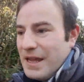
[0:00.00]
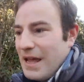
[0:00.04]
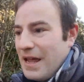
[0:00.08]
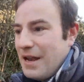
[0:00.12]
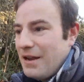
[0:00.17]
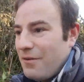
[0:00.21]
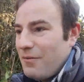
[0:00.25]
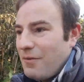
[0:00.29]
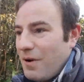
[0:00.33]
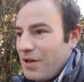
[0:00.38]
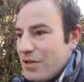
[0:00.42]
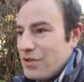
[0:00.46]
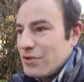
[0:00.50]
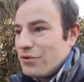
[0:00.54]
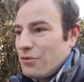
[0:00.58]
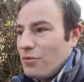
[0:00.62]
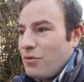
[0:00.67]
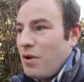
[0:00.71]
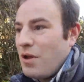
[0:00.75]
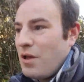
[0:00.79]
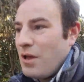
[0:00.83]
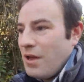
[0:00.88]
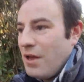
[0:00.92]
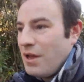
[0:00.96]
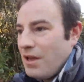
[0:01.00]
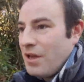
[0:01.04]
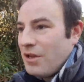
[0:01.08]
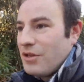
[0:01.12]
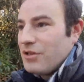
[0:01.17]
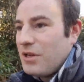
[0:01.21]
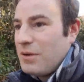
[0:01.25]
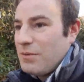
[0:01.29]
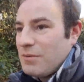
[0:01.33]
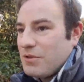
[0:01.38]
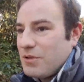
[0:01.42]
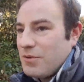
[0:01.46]
Ella Russell.
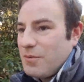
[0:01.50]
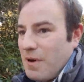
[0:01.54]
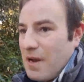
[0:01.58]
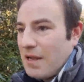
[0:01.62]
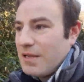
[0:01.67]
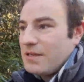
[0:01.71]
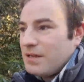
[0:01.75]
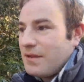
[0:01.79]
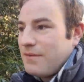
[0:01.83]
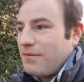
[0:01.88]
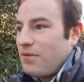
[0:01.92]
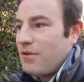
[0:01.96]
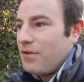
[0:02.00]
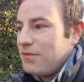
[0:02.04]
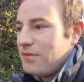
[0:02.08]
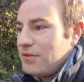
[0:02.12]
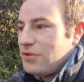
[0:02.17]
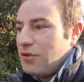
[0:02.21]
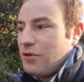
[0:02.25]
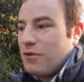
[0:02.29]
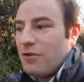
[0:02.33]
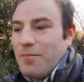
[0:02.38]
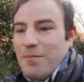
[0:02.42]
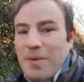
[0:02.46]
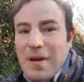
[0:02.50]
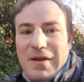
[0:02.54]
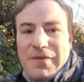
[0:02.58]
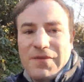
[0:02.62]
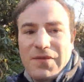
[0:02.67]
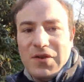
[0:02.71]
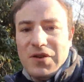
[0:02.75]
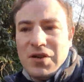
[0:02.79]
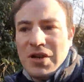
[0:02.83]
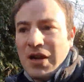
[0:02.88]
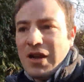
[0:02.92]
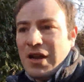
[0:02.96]
She was a relative of the Duke of
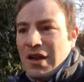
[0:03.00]
Bedford.